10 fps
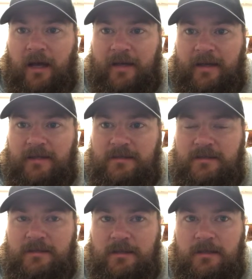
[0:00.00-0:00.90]
I
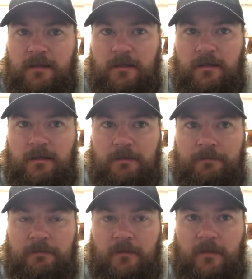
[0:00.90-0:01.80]
guess
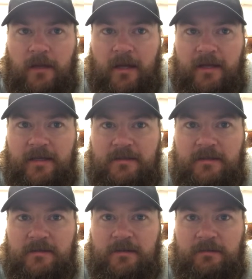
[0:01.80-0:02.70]

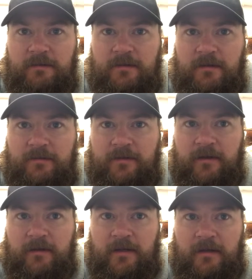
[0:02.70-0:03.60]
it's the
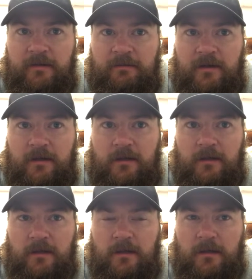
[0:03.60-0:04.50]
feeling of
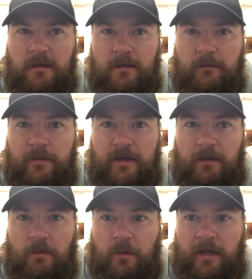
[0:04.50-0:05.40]

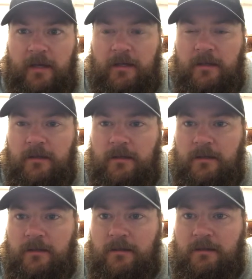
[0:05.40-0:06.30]
being weak
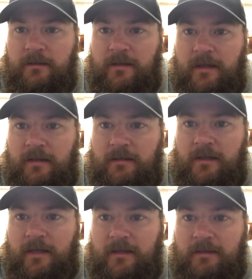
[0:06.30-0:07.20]

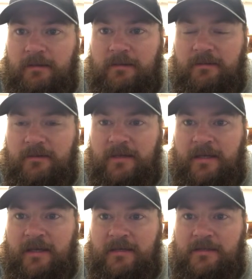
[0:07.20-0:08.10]
that
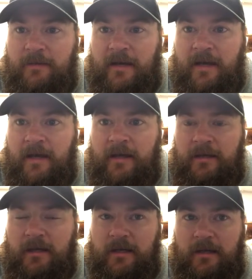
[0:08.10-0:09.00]
gets in my
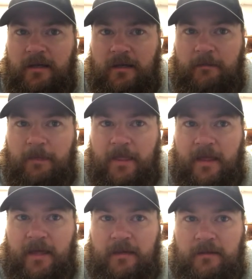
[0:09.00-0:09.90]
head,
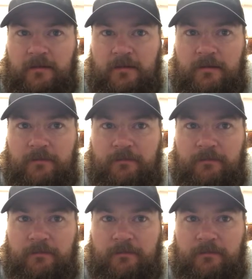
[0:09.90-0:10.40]
and